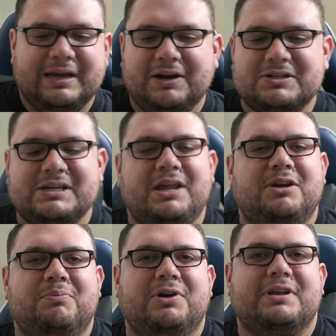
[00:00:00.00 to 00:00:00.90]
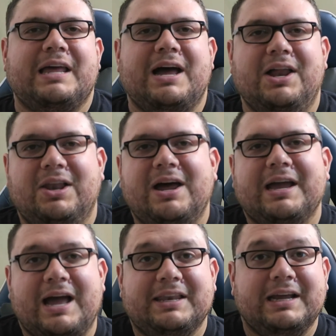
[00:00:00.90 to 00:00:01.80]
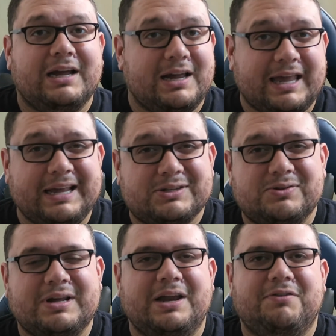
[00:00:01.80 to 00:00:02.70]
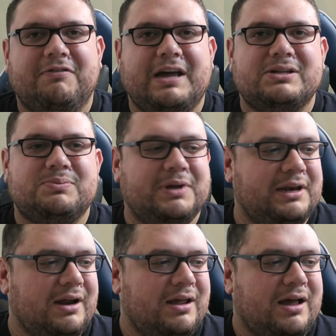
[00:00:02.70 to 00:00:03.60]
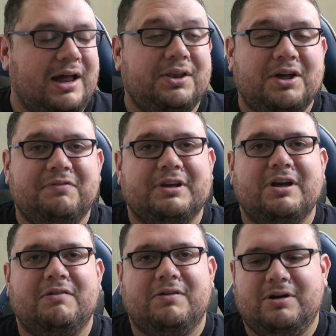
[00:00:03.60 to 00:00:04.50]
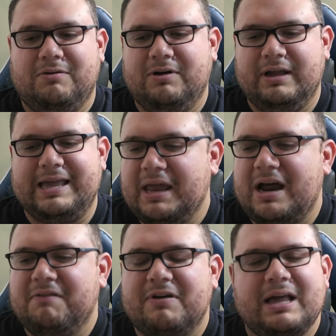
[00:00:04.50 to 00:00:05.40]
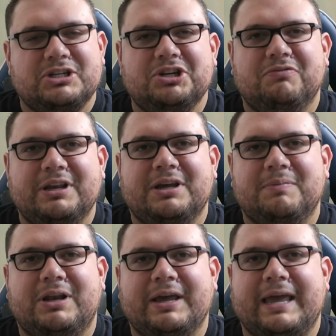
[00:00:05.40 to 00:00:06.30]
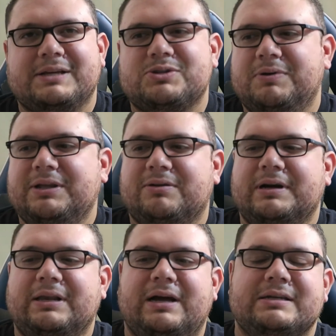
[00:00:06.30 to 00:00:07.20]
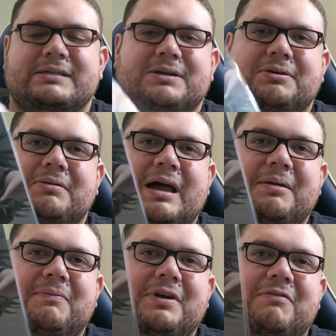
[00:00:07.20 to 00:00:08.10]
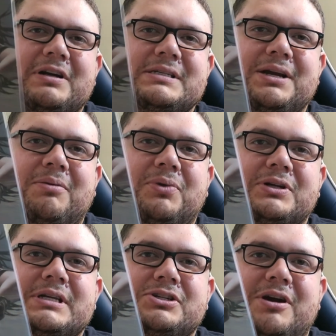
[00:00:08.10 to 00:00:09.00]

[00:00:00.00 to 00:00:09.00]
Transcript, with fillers: Here's another book that I like. I think it got canceled kind of fast, but I love the cover artwork. And I've actually really come to like X23 a lot, so I, whenever I see her books, I